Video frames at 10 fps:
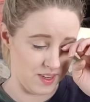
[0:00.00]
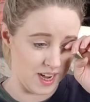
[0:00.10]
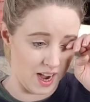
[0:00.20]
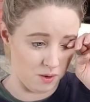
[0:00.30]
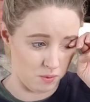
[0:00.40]

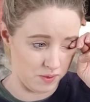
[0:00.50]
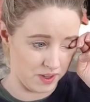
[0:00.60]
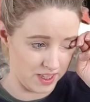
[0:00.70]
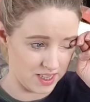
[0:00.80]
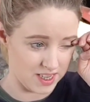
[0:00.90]
yeah, we
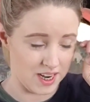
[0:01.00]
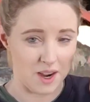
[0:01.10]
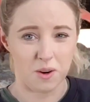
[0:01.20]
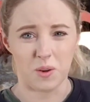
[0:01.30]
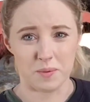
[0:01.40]

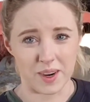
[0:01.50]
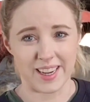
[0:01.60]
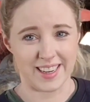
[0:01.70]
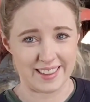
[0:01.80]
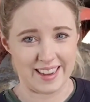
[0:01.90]

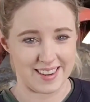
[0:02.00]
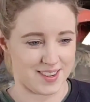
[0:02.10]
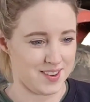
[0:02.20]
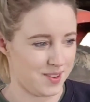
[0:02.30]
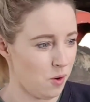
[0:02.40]
might get that
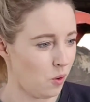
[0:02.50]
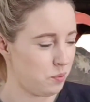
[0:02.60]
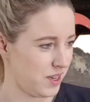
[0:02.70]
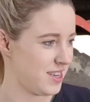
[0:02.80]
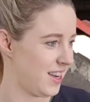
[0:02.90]
done,
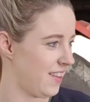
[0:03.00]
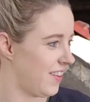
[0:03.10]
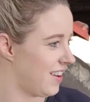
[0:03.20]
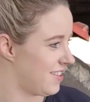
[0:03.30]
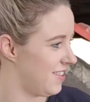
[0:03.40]
hoping to get
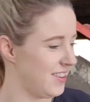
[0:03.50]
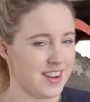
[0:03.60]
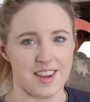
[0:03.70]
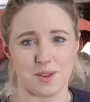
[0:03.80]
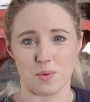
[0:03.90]
that
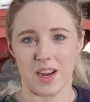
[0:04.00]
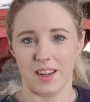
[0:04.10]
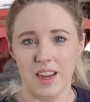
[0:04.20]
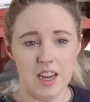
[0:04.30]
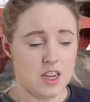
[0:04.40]
done as
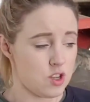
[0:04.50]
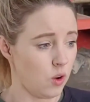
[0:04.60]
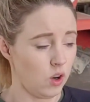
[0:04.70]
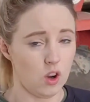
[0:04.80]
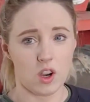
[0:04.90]
well.
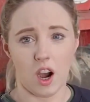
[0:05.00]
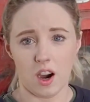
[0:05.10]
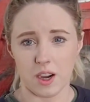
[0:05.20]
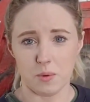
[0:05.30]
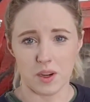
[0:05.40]
So look,
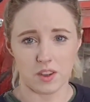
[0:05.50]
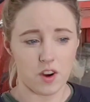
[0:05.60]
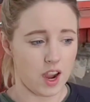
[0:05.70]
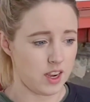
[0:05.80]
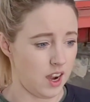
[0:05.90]
I will
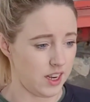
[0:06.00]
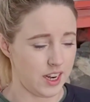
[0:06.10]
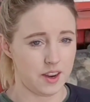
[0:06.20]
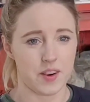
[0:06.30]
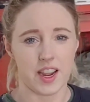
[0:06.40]
crack on
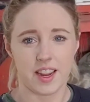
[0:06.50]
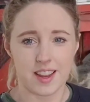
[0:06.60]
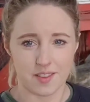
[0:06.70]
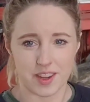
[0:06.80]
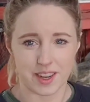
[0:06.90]

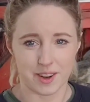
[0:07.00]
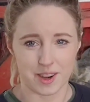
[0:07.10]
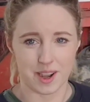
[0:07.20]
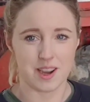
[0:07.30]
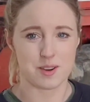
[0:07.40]
anyway, give you a
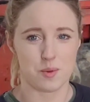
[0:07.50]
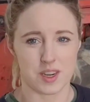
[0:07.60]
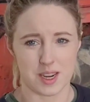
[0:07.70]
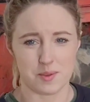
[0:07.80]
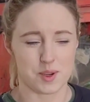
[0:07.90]
look at
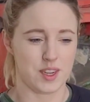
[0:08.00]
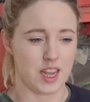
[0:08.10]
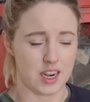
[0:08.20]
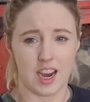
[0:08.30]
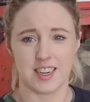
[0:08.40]
what I'm
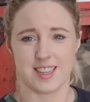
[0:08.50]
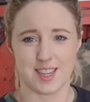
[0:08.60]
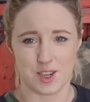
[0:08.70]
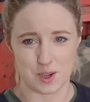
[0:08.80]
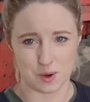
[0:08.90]
doing, and
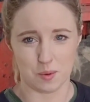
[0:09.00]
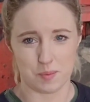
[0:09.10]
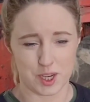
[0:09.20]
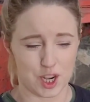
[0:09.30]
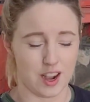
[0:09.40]
honestly,
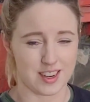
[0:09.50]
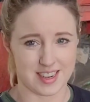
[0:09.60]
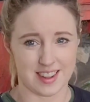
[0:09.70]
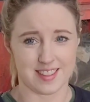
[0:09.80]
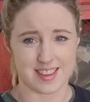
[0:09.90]
don't be
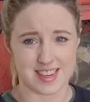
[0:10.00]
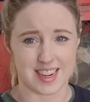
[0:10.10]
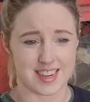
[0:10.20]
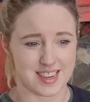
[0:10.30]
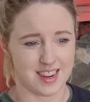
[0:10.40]
shocked at the
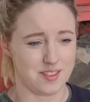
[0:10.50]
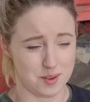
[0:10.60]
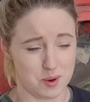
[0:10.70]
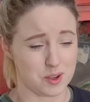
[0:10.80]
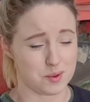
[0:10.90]
state of
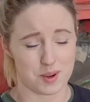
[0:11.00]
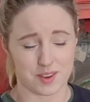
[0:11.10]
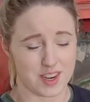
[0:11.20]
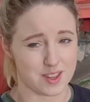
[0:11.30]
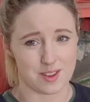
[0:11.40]
the muck
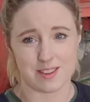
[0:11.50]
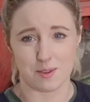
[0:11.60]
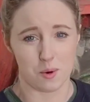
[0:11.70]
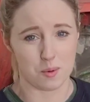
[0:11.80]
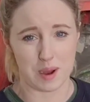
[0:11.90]
spreader. It's
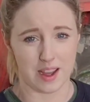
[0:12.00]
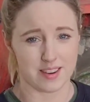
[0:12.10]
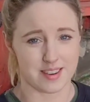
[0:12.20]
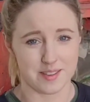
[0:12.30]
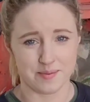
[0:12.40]
so
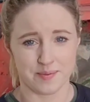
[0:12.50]
bad.